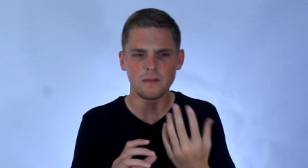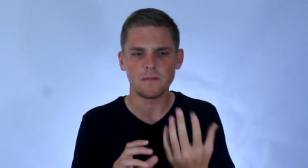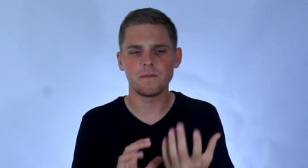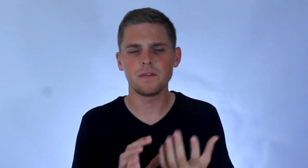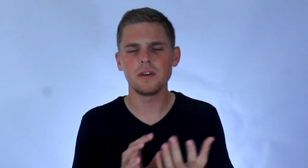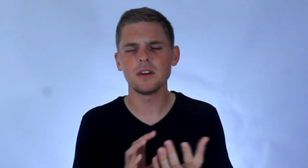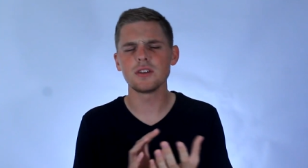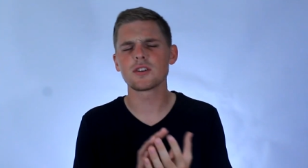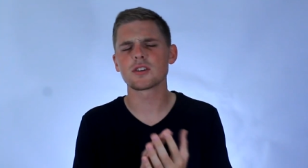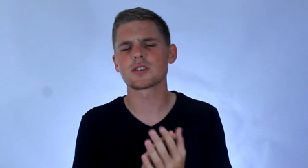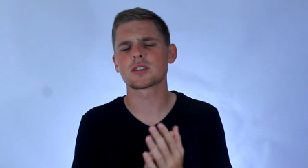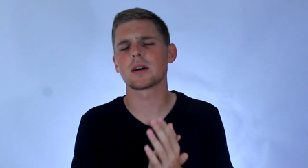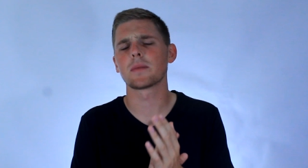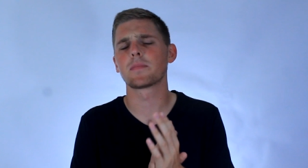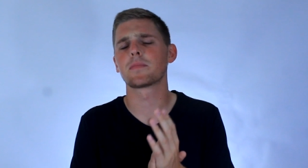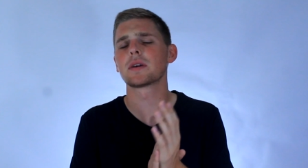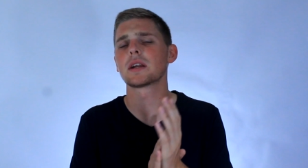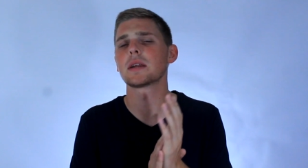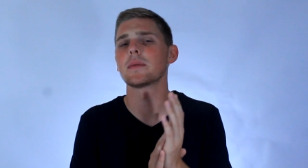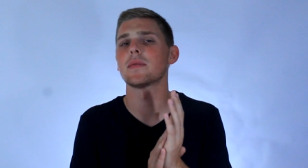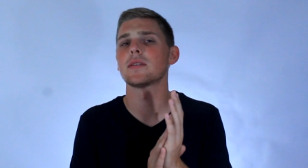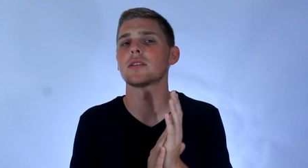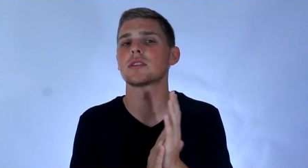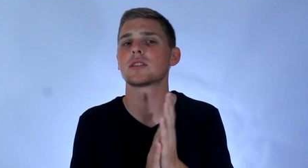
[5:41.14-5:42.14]
Features are
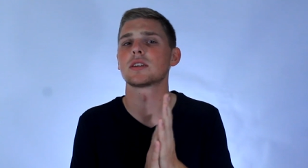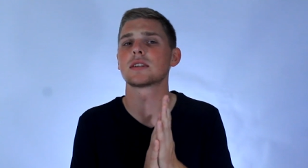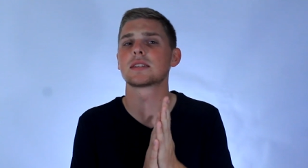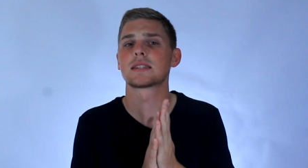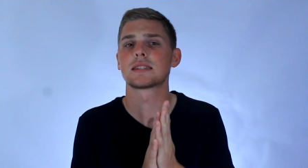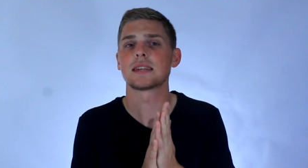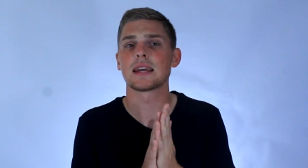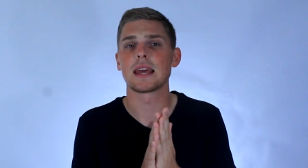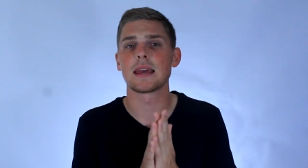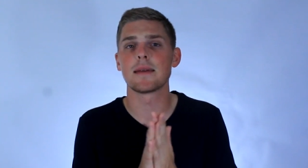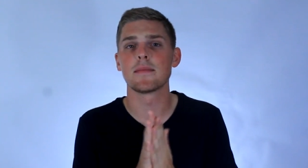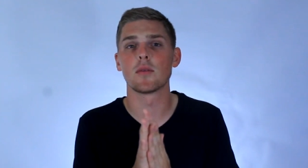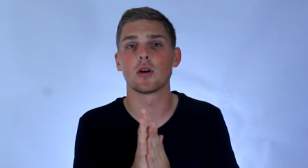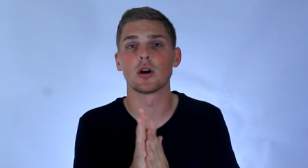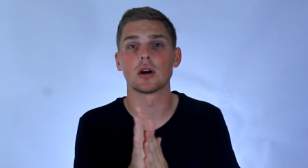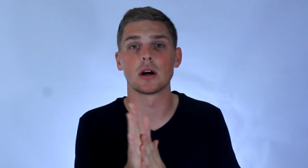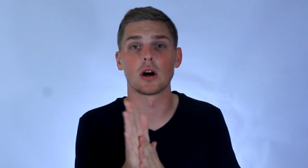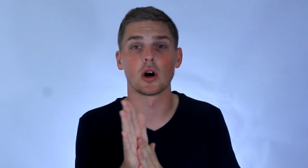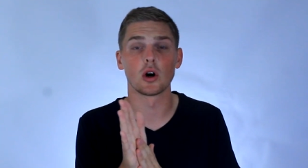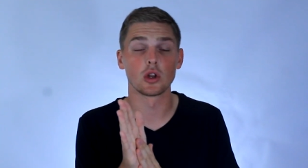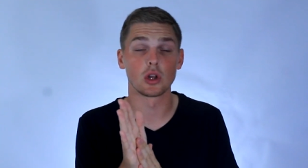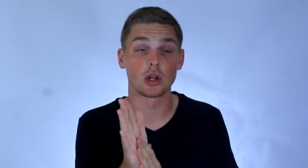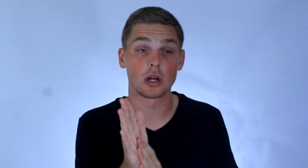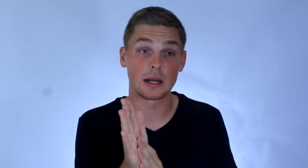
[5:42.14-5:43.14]
pretty much the same
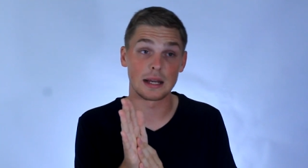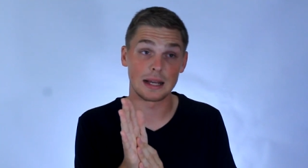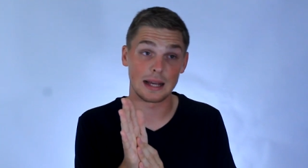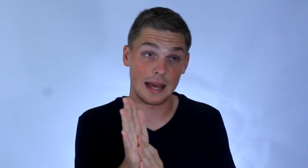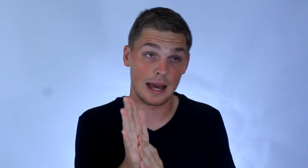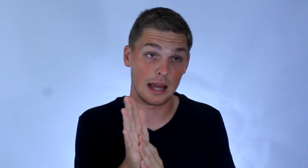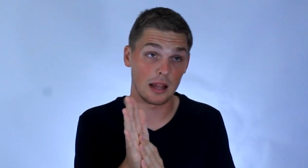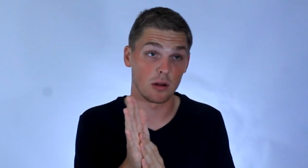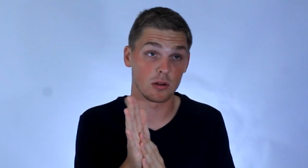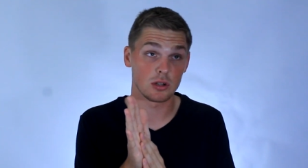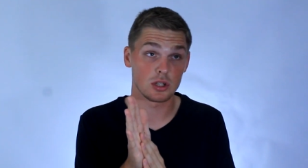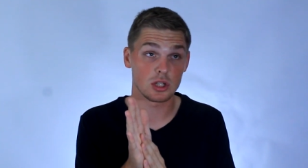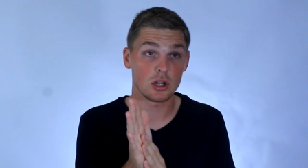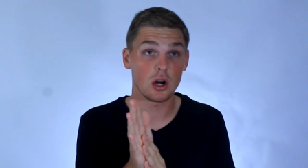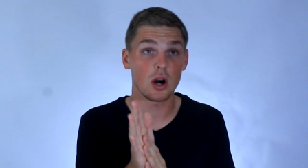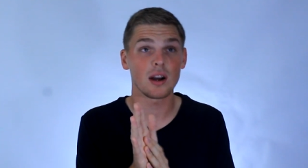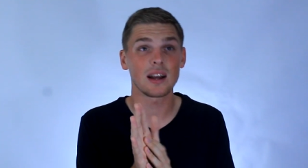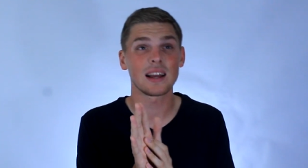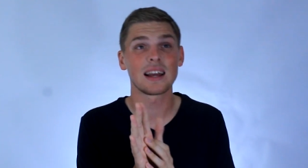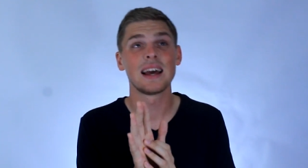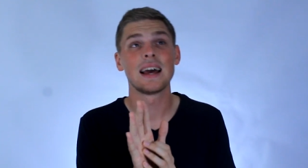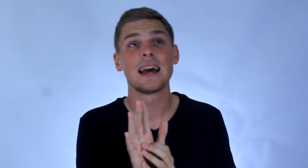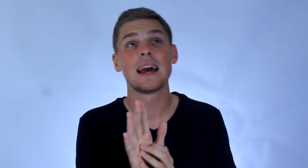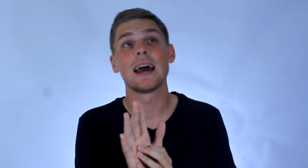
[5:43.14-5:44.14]
on
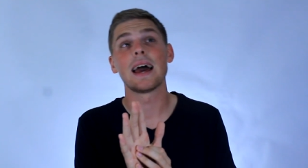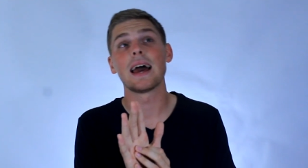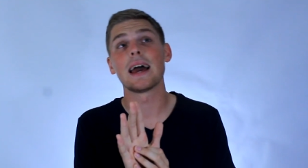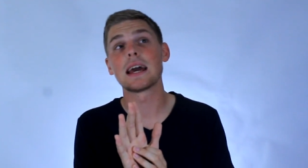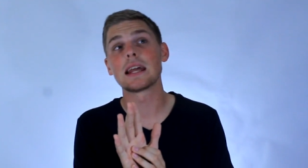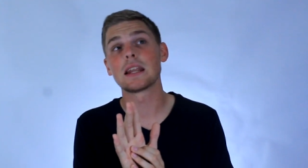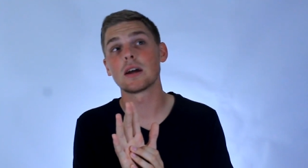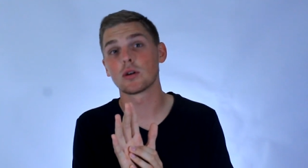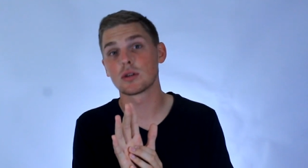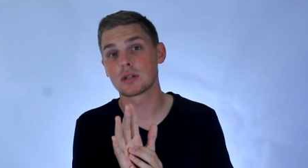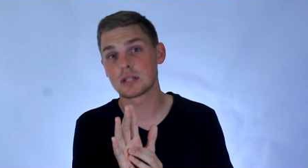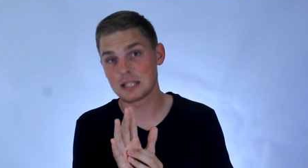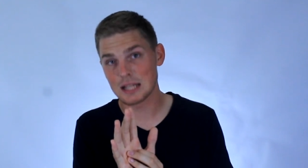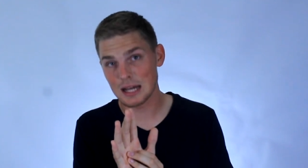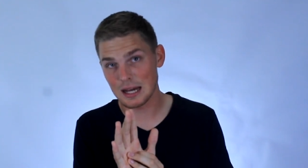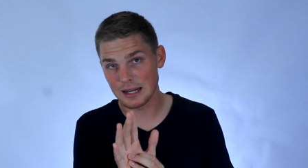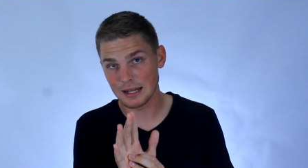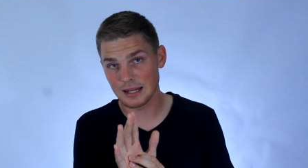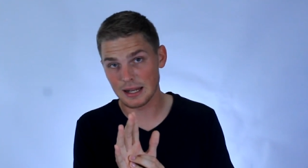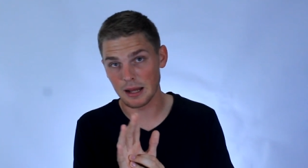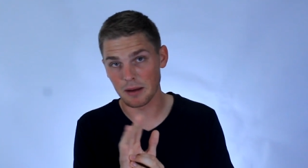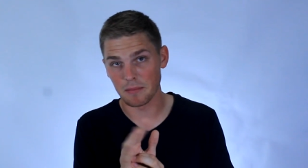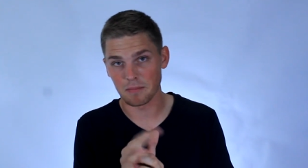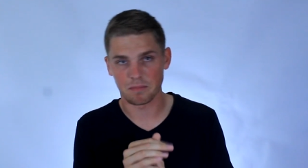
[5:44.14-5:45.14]
HelloTalk and on
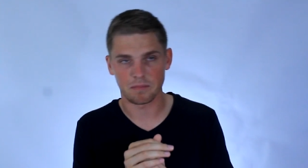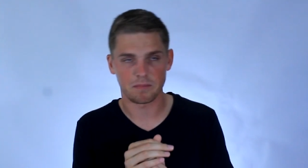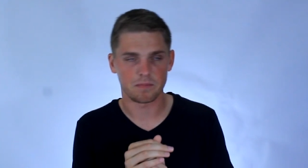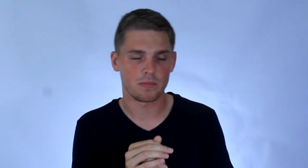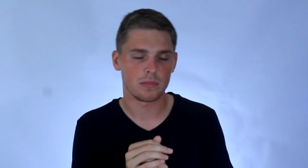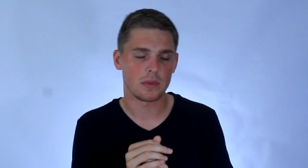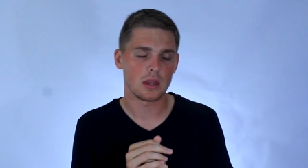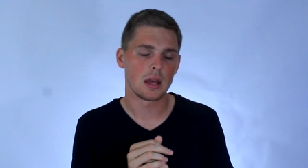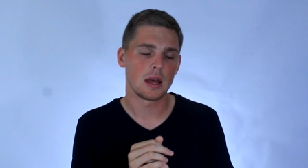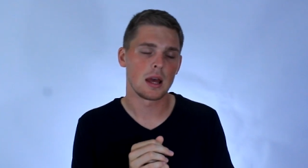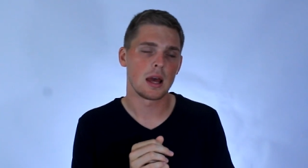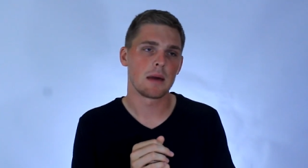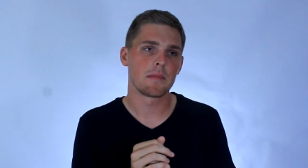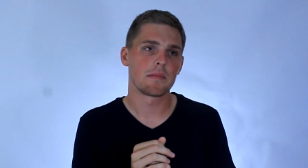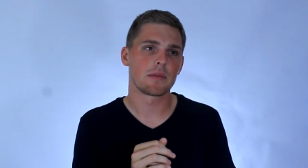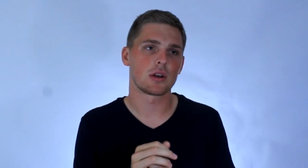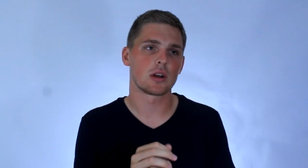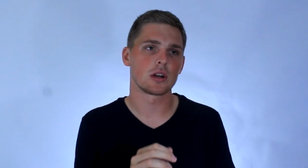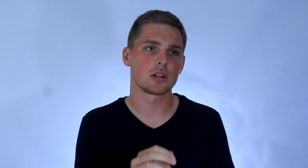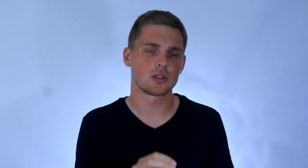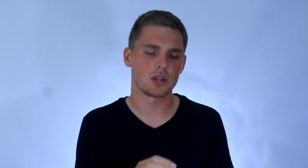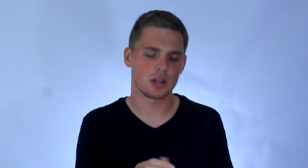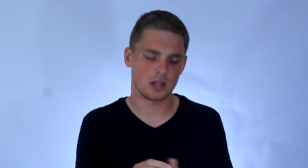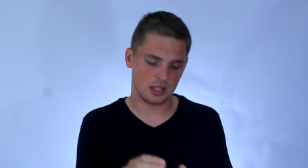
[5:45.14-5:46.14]
Tandem,
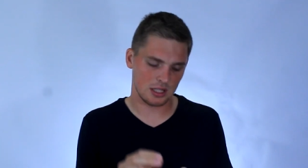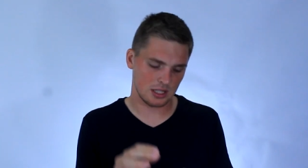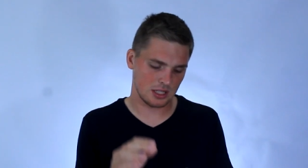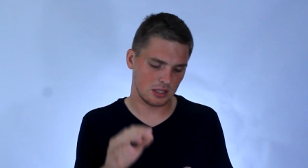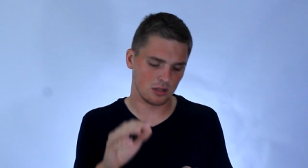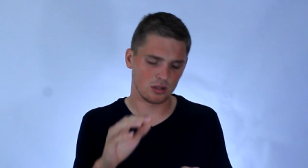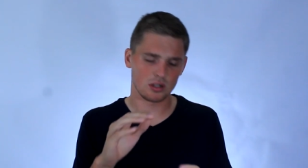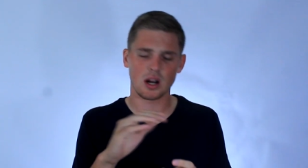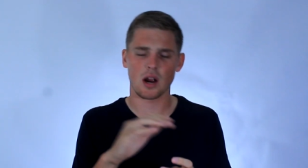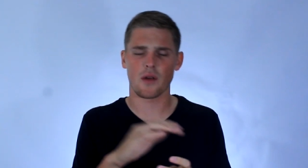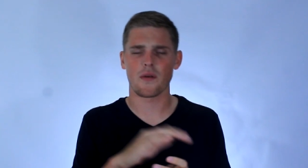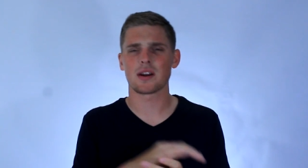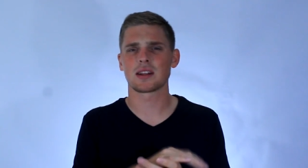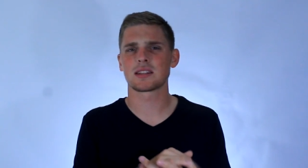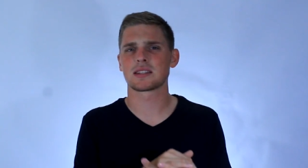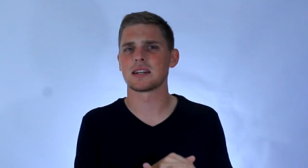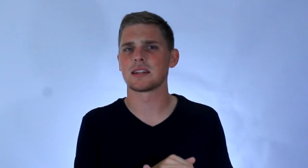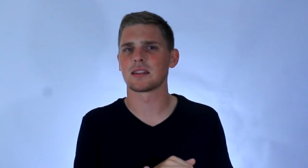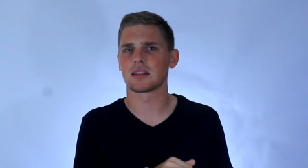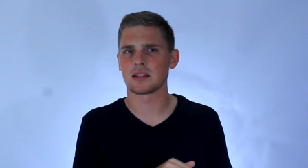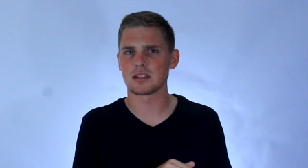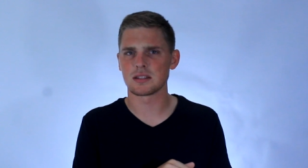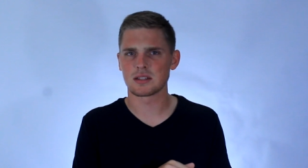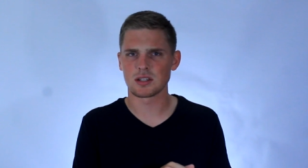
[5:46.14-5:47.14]
because you can still correct
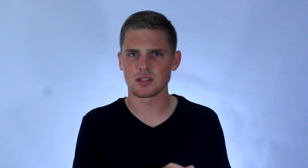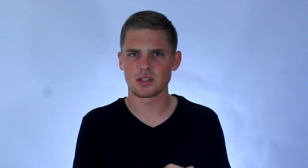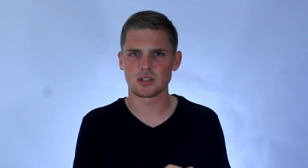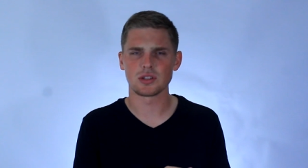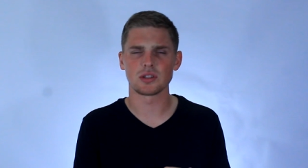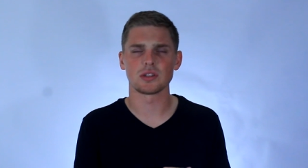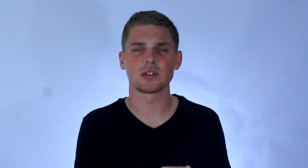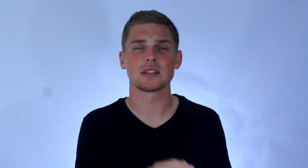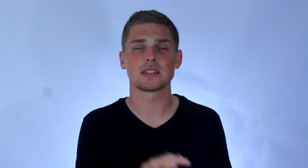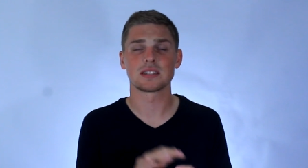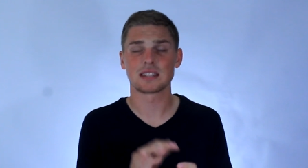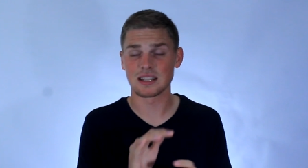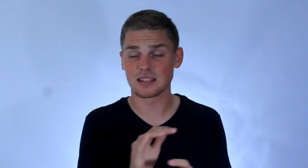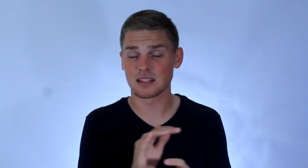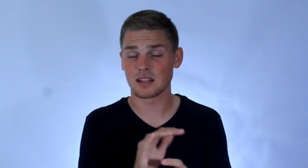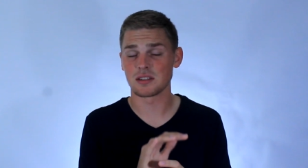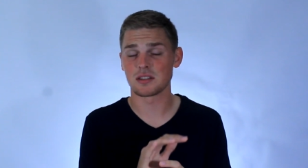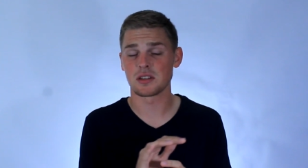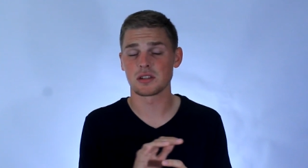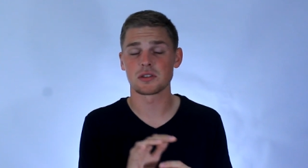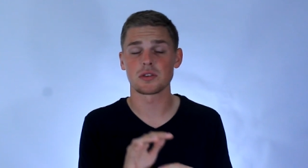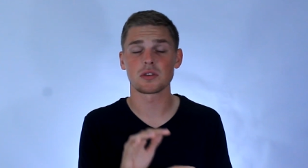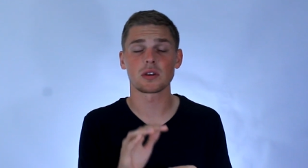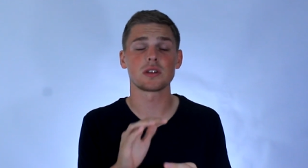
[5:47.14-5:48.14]

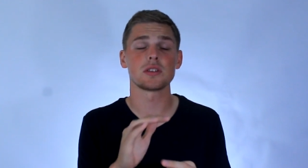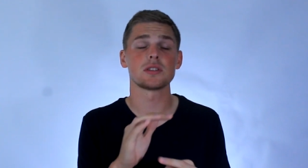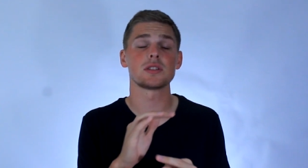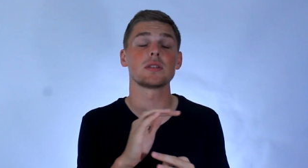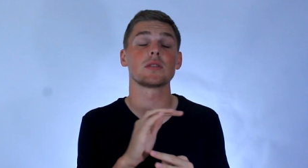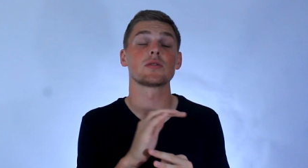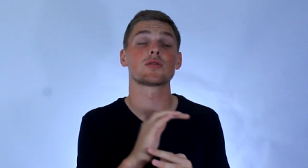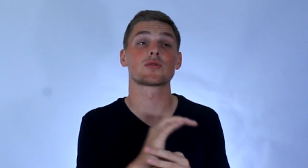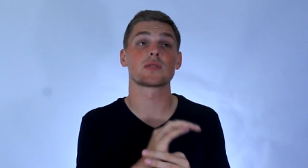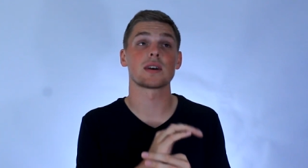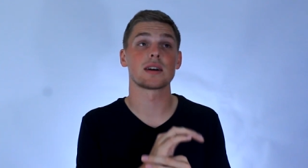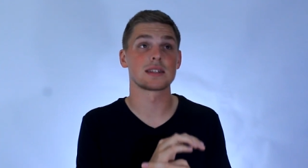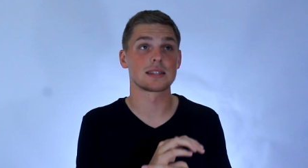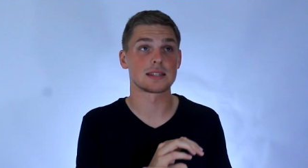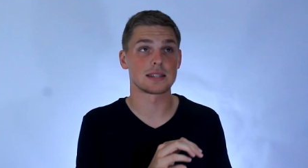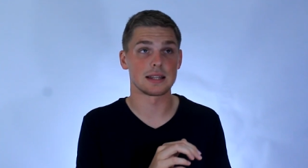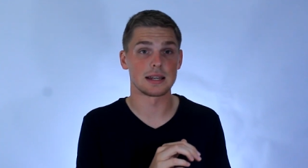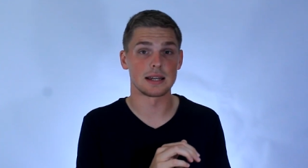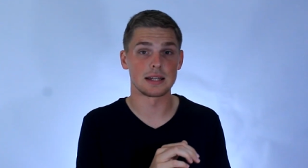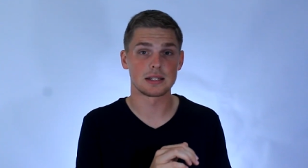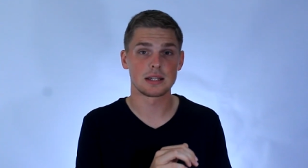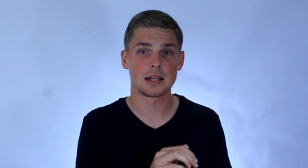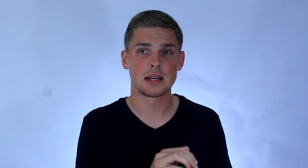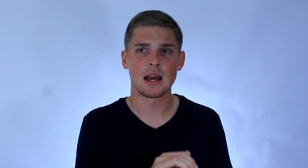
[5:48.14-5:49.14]
sentences, you can still
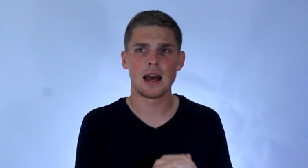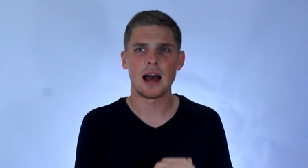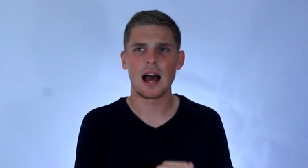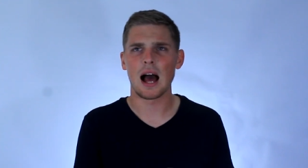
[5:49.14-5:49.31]
translate.